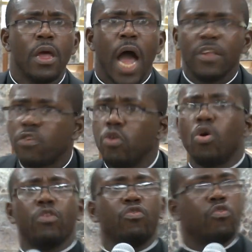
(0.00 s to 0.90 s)
And so you
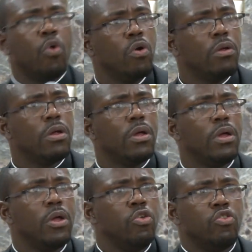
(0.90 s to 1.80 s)
go to school,
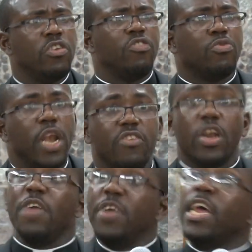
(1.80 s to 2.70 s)
you teach religion.
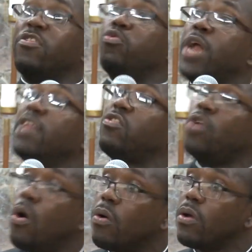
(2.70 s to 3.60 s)
Even the students
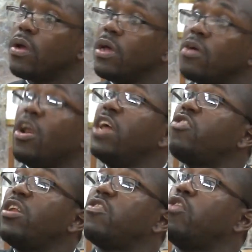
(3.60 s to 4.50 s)
know
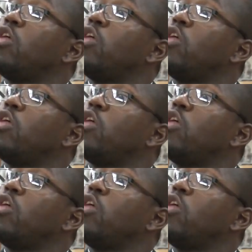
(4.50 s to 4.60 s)
religion is